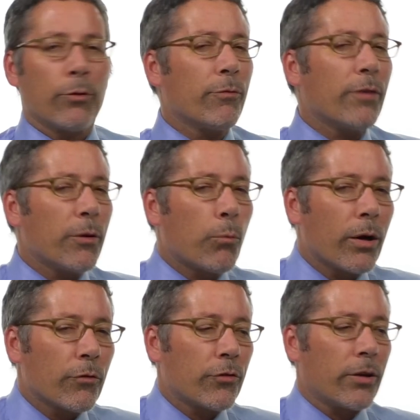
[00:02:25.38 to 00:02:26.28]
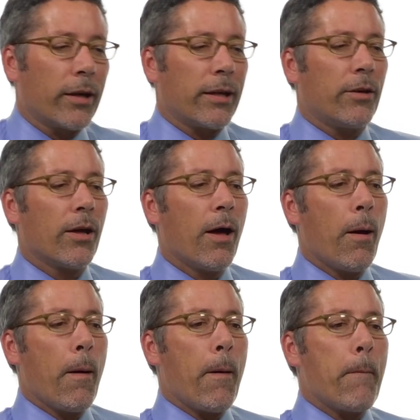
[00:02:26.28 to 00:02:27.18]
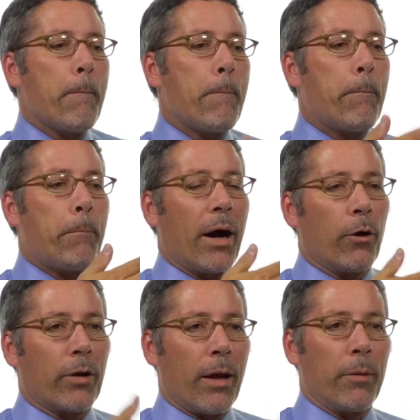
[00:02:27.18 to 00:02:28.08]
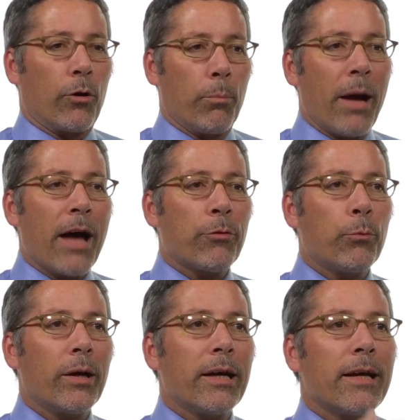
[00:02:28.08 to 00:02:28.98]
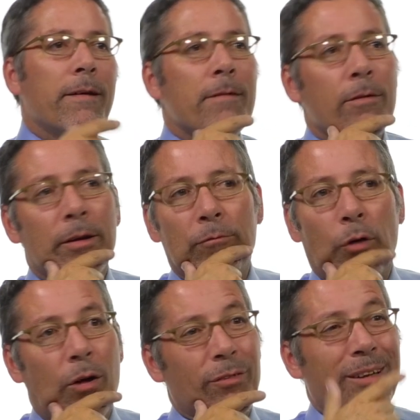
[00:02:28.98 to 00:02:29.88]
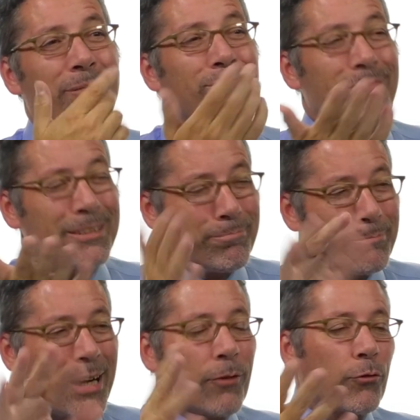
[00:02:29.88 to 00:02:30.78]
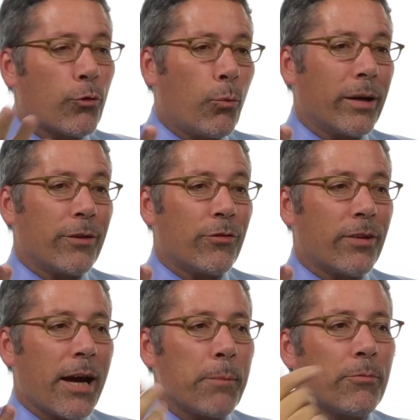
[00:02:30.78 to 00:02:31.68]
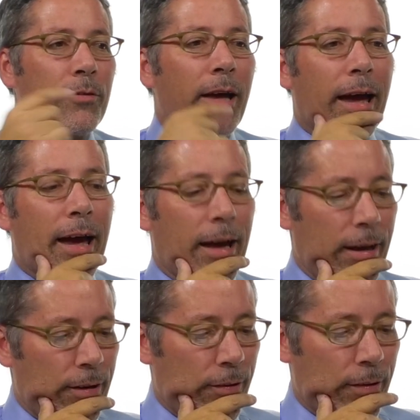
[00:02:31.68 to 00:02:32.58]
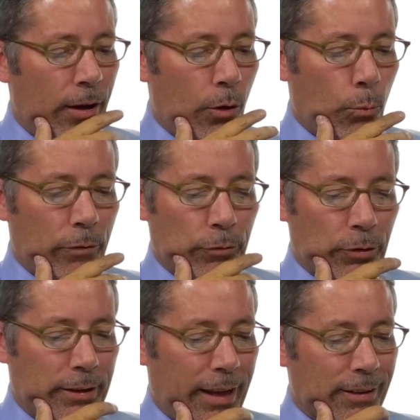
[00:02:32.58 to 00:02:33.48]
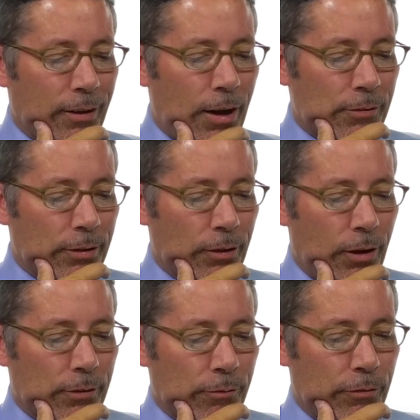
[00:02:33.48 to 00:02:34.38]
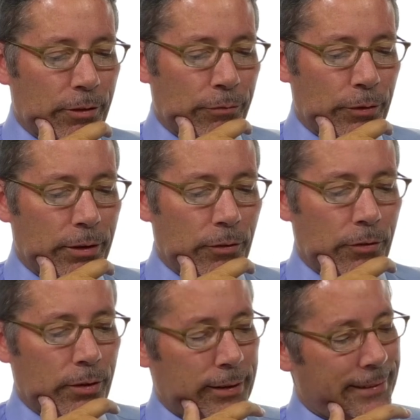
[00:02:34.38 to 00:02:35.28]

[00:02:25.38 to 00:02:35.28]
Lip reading: So it's a very well-studied biochemical pathway involving about 20 steps, and we've looked at lots and lots of different